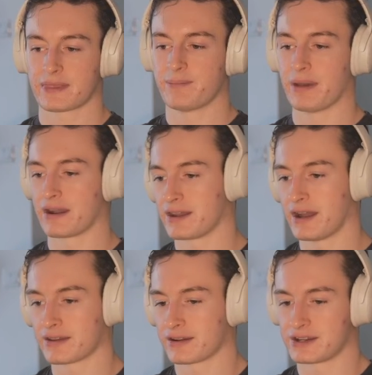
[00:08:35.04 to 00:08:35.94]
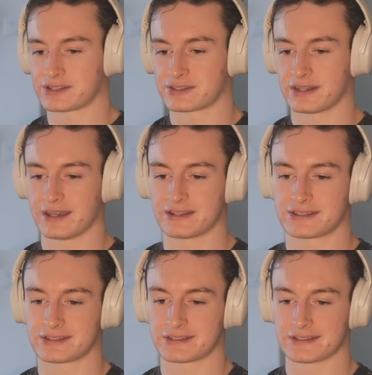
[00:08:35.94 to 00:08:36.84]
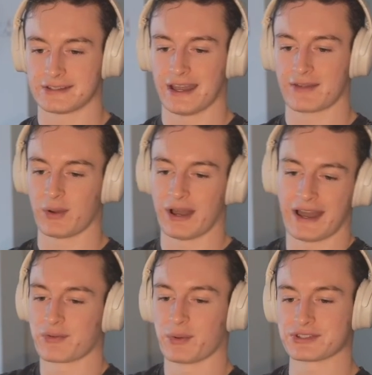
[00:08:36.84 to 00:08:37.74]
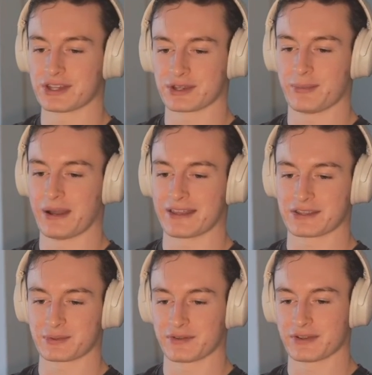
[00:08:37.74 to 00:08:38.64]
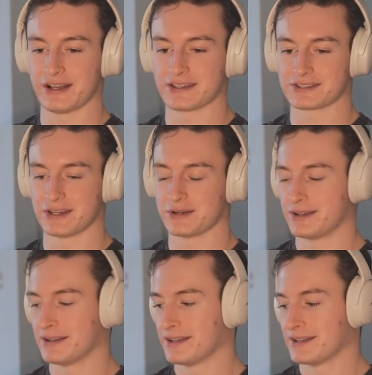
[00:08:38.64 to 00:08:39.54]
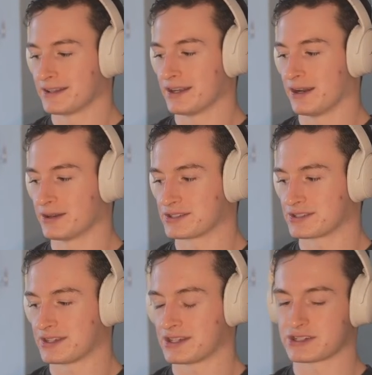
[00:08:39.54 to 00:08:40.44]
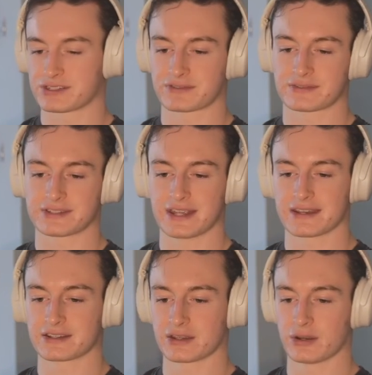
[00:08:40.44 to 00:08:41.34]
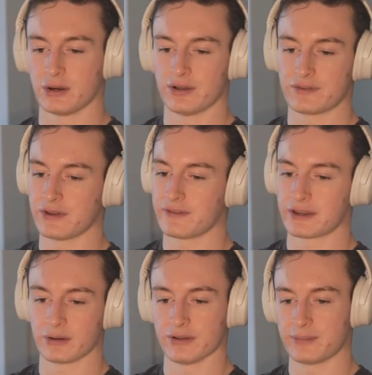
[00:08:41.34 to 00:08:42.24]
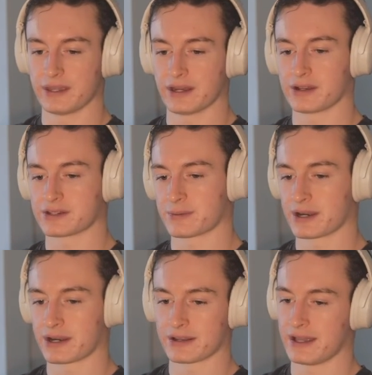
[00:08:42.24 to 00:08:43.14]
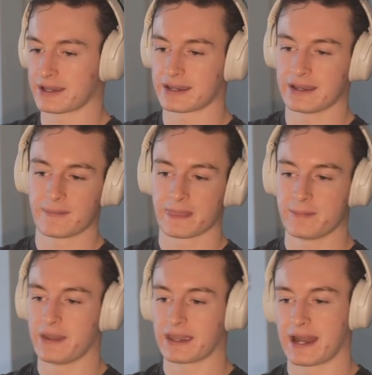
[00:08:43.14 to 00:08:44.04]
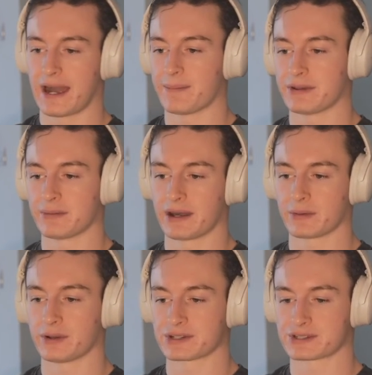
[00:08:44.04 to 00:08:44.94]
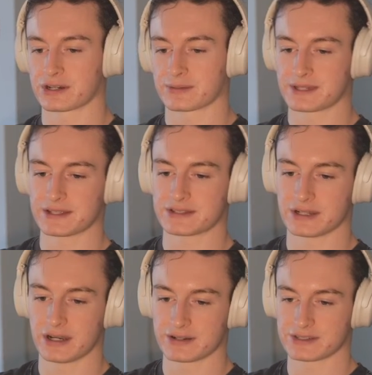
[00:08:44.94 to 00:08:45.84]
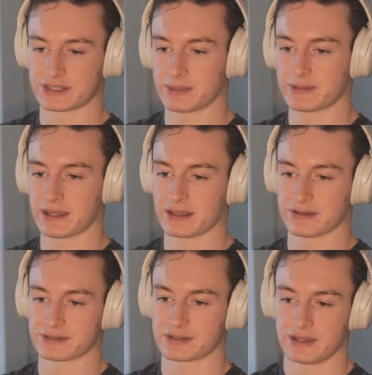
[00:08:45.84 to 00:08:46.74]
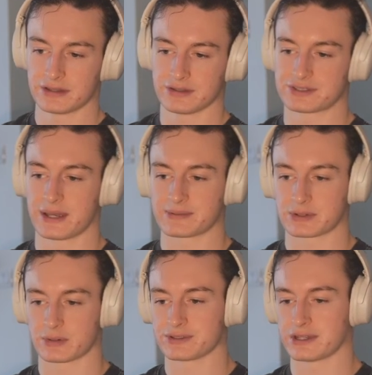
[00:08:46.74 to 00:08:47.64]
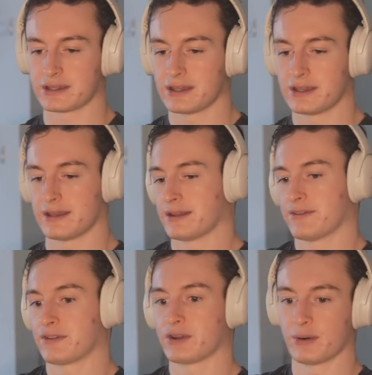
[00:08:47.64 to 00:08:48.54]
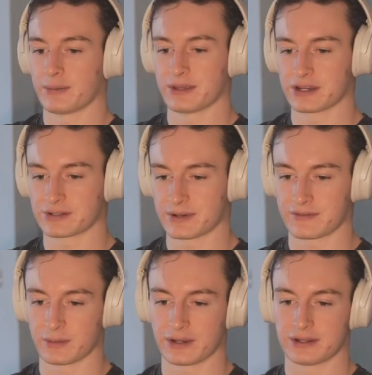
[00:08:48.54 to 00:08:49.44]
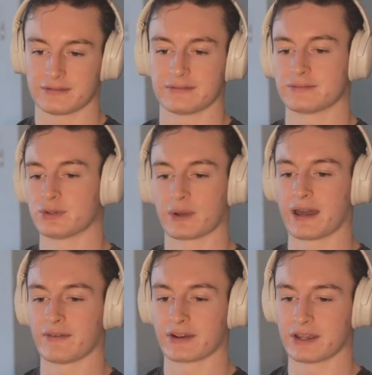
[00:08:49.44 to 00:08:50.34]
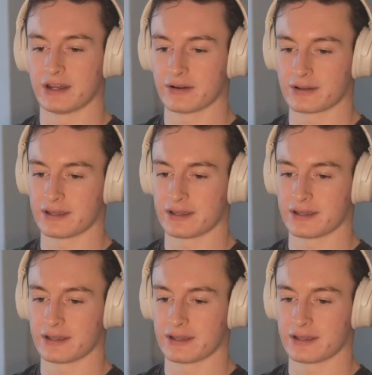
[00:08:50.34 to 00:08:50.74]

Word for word: better than other, it's just it's every, everyone's on their own path. That's what I realized. So, you know, it's just it's just staying to the goal. If you have that goal of being an entrepreneur, like make it happen no matter what your circumstances are, and just keep taking those those steps towards it. And even if you don't want to be an entrepreneur, if you want to do whatever, you know,